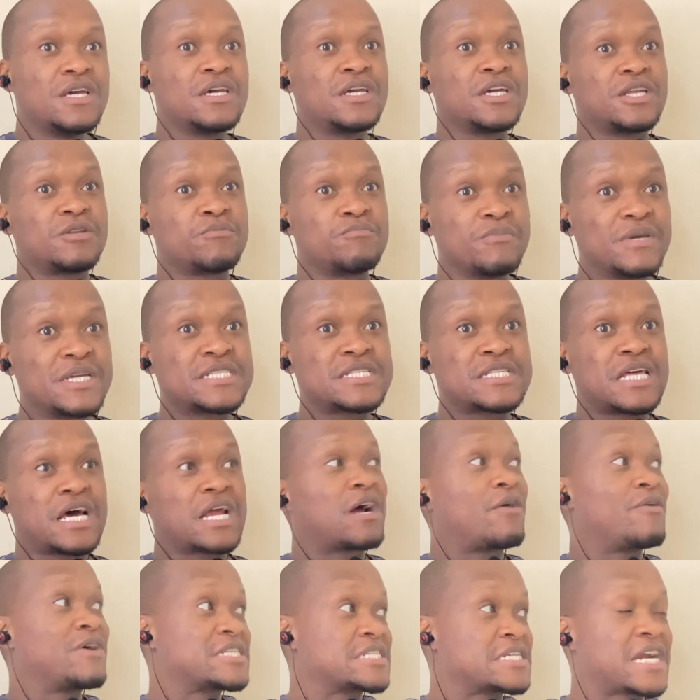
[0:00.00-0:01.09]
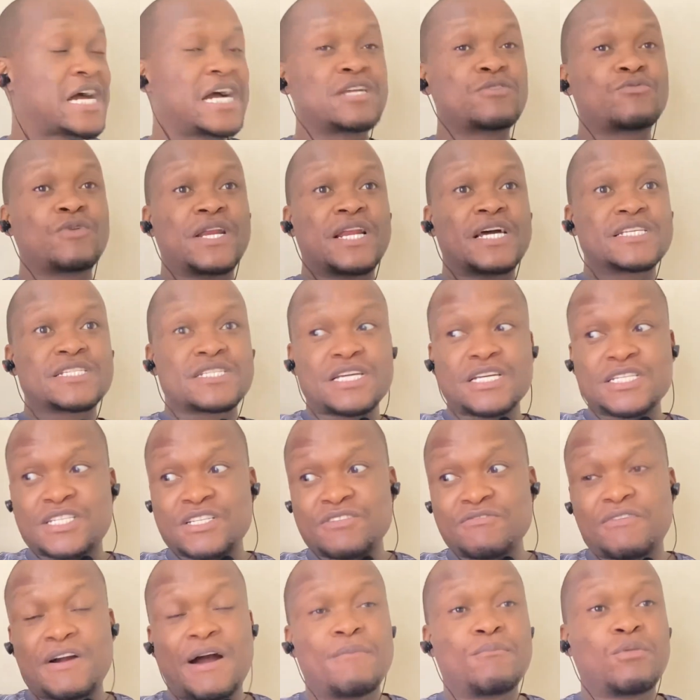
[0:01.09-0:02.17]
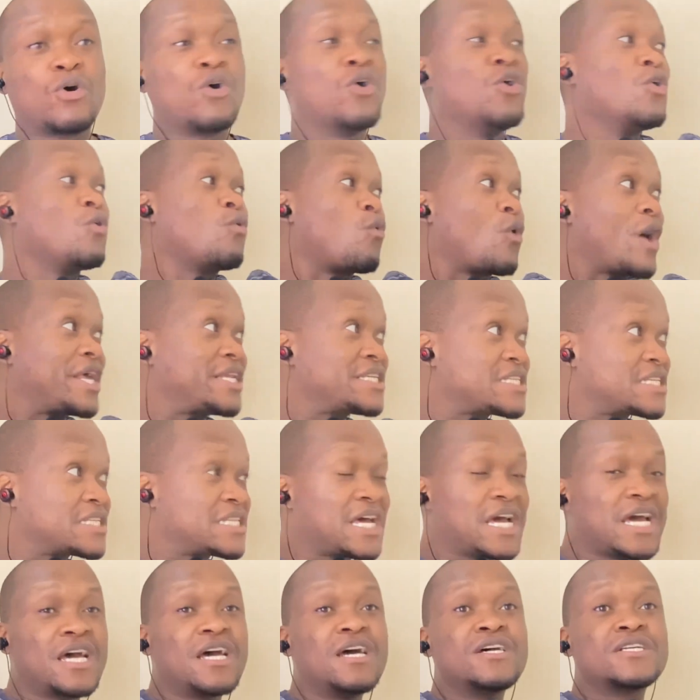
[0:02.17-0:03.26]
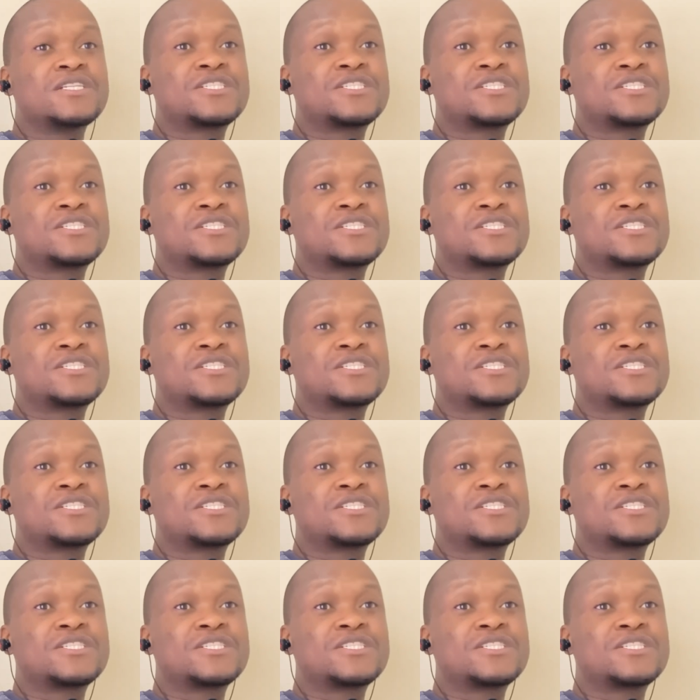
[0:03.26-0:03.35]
it means that I was right when I said Shivambu went there